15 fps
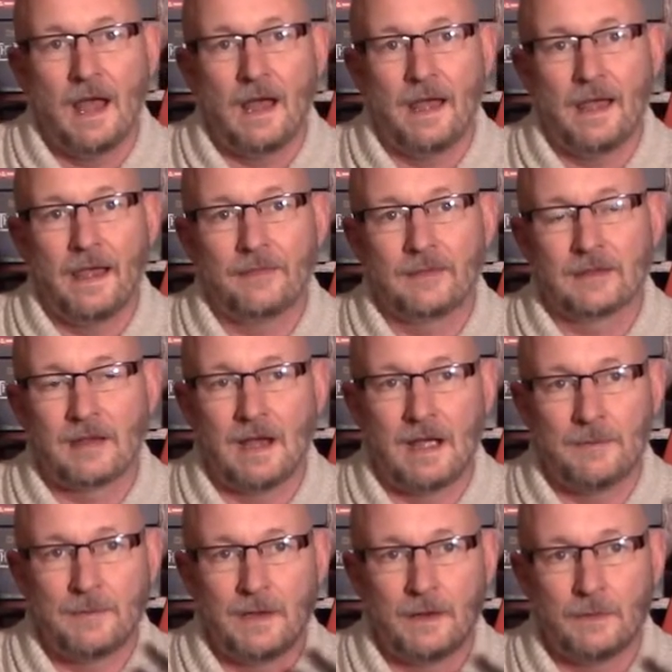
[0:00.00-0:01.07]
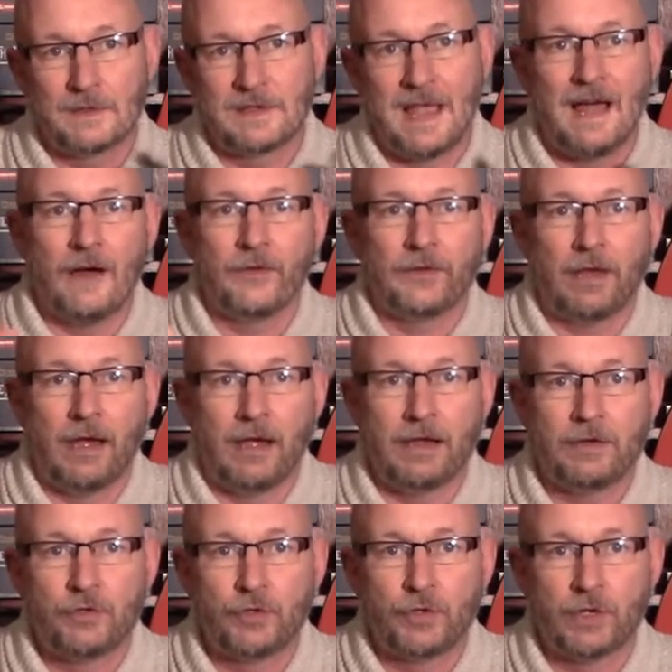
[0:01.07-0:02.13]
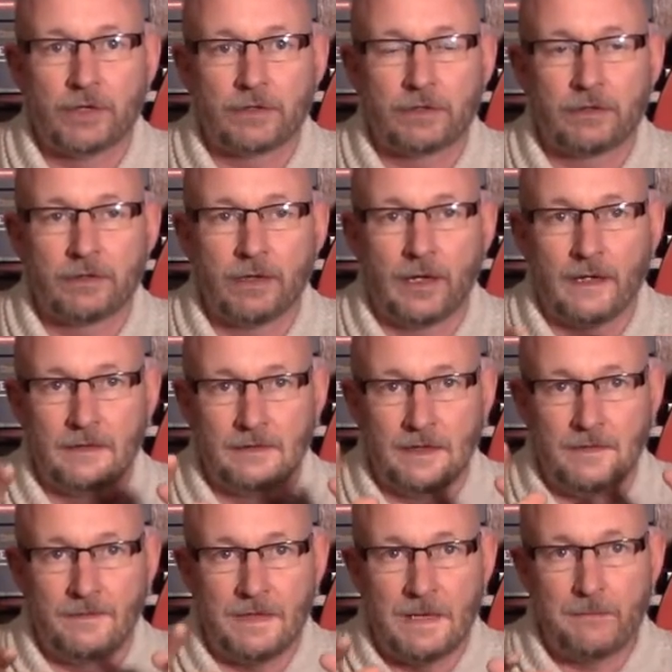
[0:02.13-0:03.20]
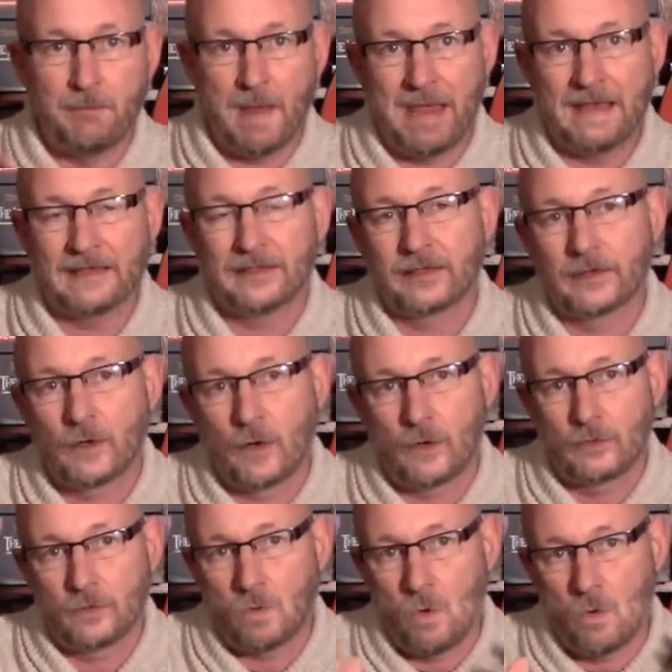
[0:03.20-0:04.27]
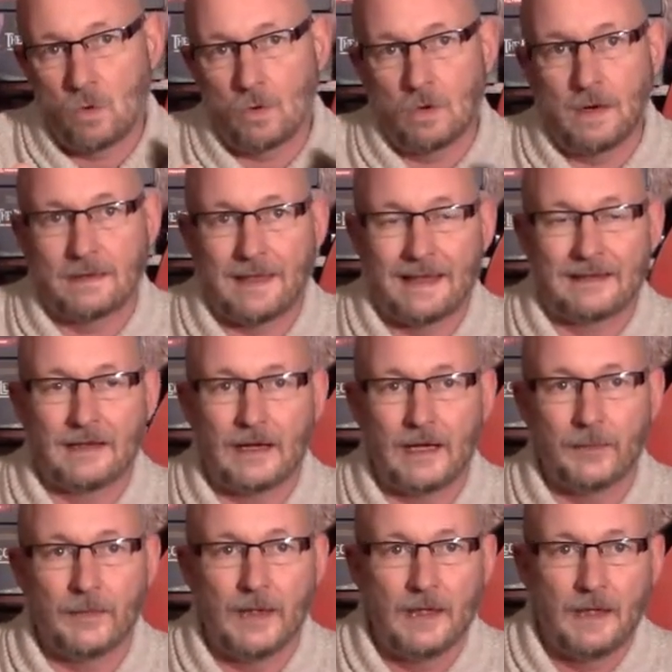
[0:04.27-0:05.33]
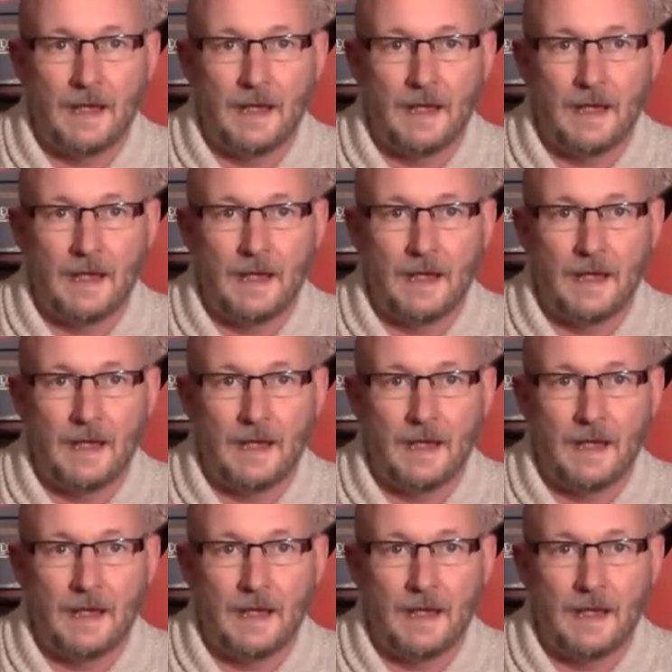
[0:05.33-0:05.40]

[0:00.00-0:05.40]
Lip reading: At the time that it was out, I just did the base core at that time.